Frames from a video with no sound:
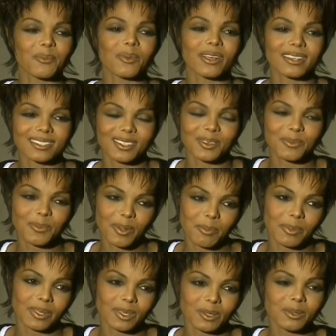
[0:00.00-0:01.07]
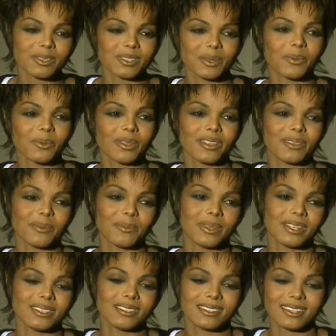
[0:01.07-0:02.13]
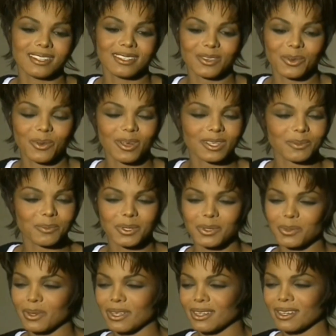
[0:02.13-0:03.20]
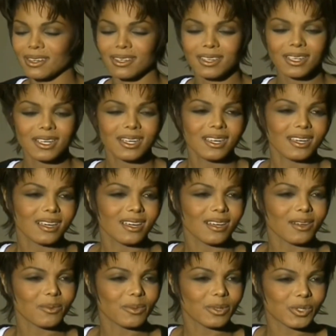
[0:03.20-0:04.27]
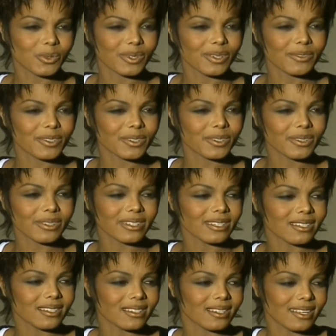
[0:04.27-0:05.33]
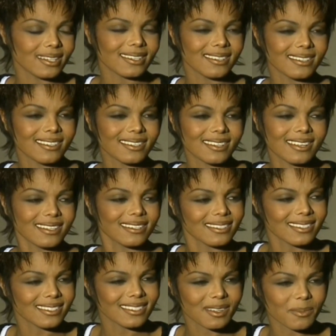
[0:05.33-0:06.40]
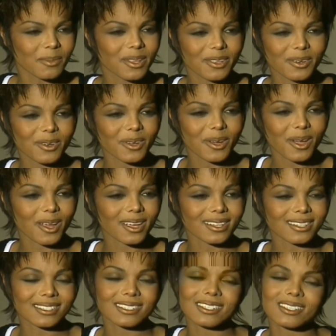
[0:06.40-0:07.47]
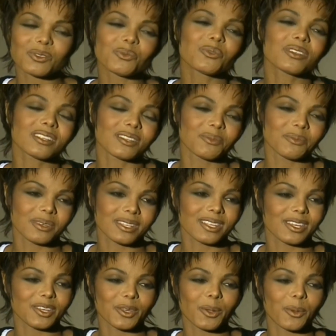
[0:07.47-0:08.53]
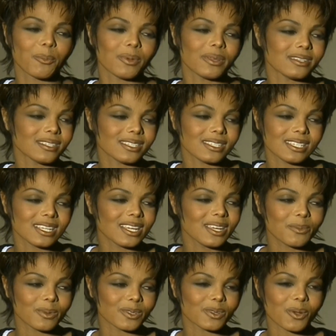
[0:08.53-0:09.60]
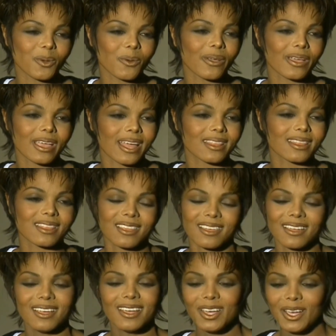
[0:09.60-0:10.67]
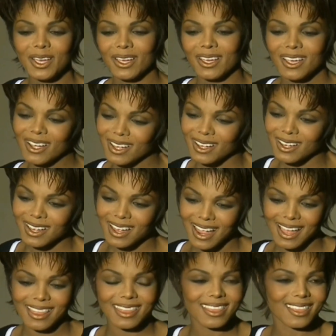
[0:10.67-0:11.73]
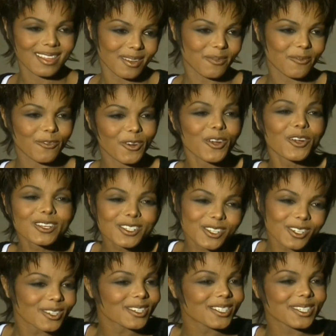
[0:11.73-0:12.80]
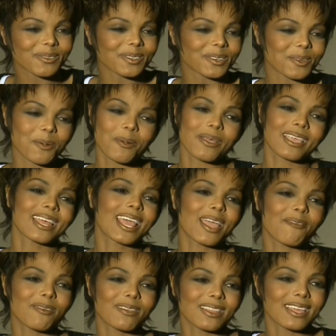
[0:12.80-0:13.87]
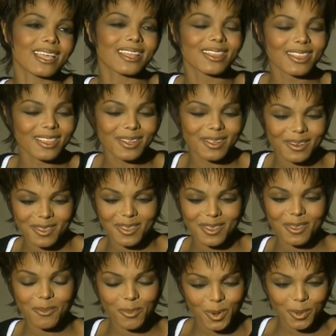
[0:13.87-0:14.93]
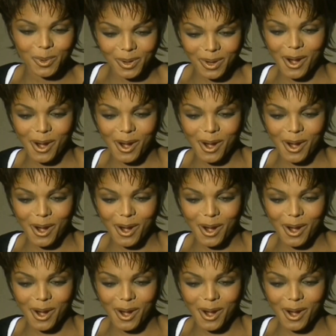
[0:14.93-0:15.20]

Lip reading: he brought his little puppy Lucy with him. And it's a cross between a retriever and some other dog, and she's really, really cute. But she was going at the furniture, she was going at everything, at the Berber